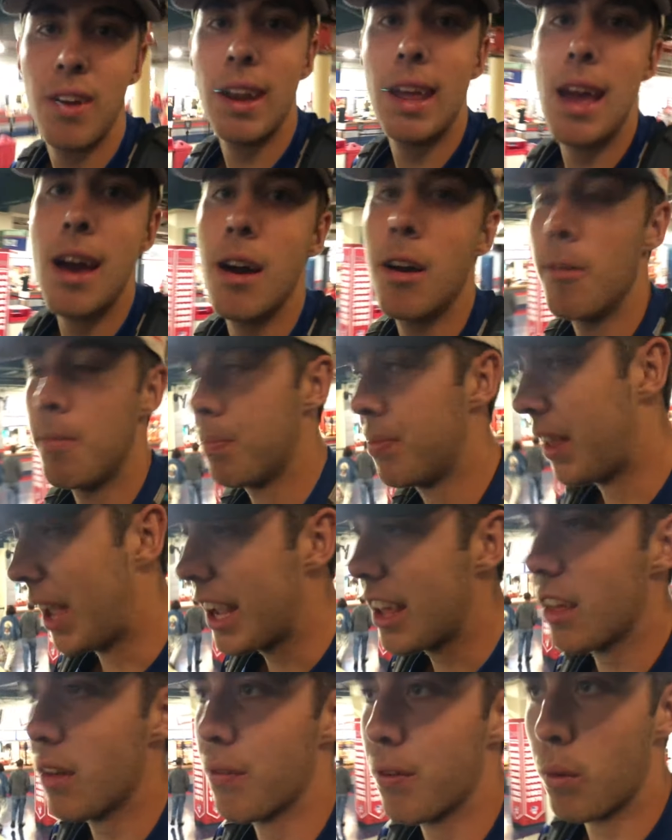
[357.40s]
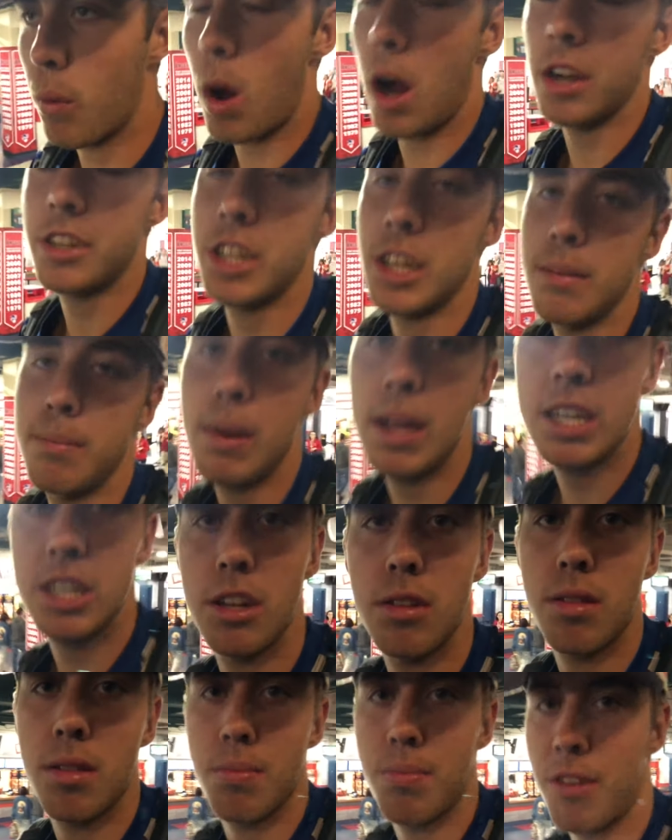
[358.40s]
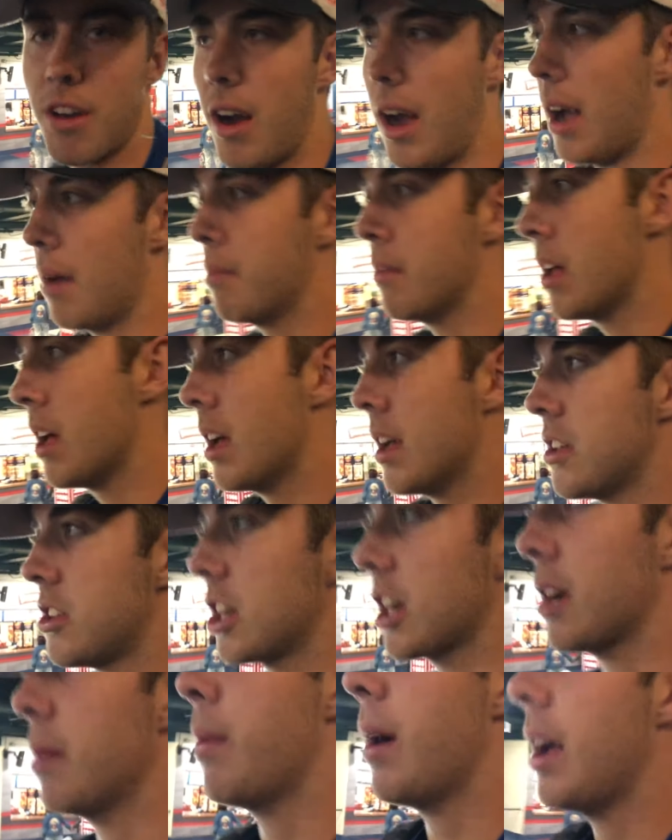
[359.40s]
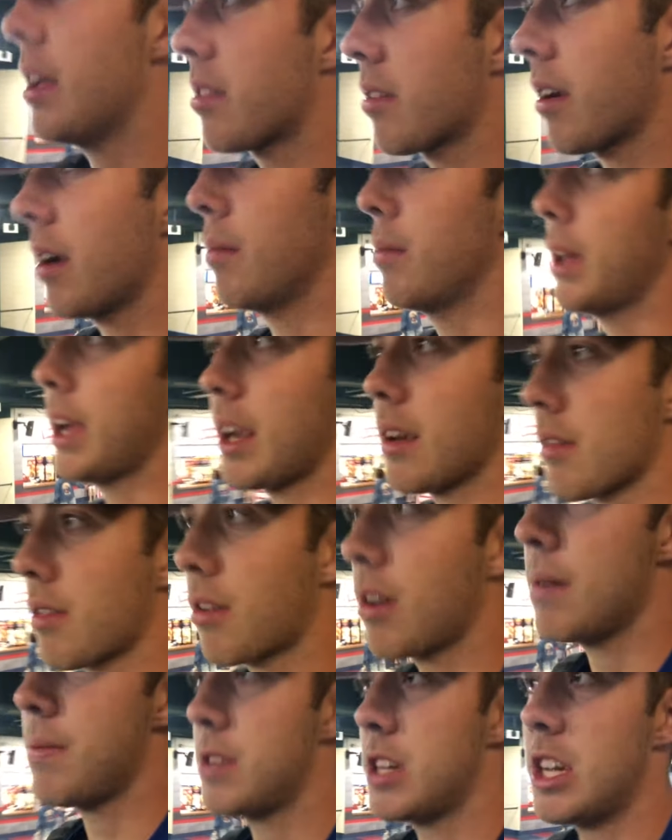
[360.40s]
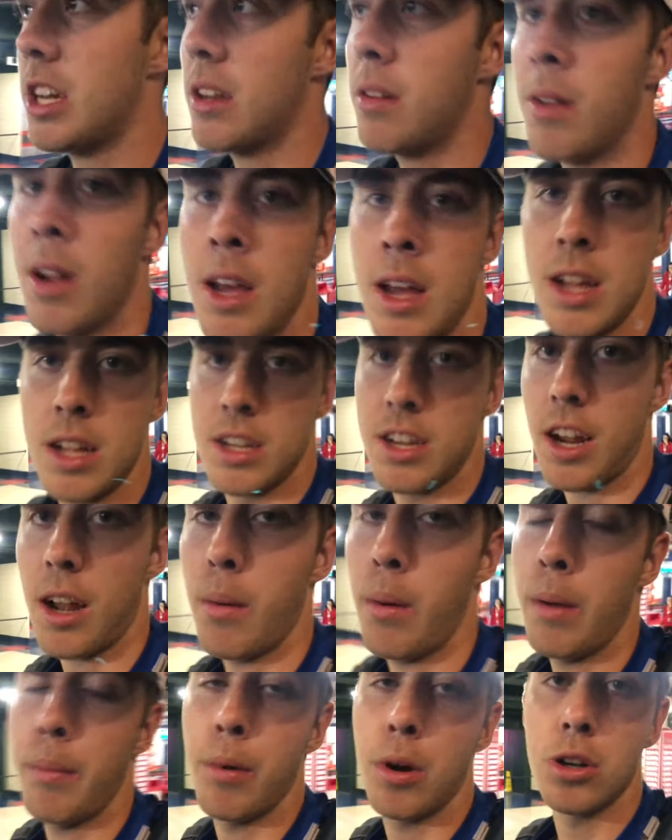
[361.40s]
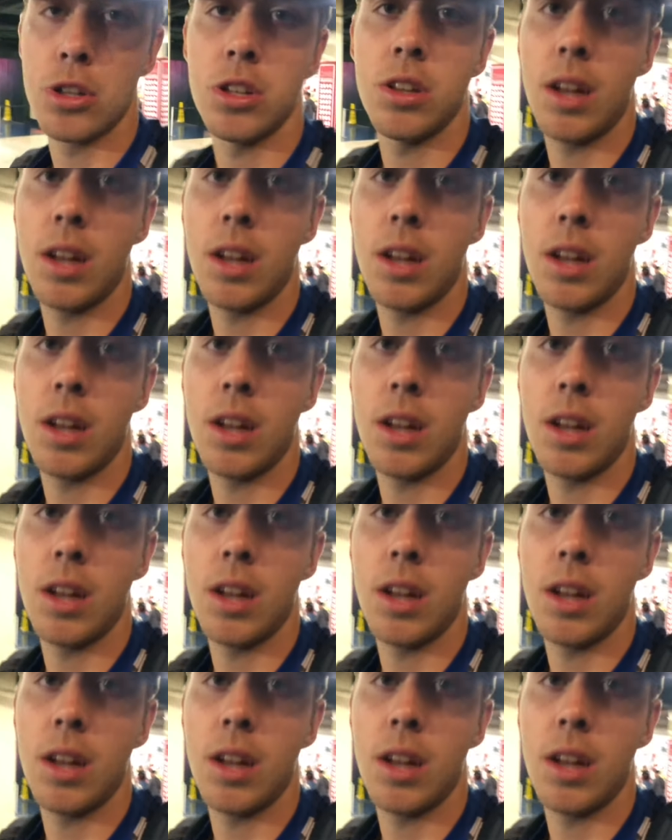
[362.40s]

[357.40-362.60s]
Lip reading: video. Thank you for watching. Make sure you subscribe. Check out my Instagram link in the description. Check out my merch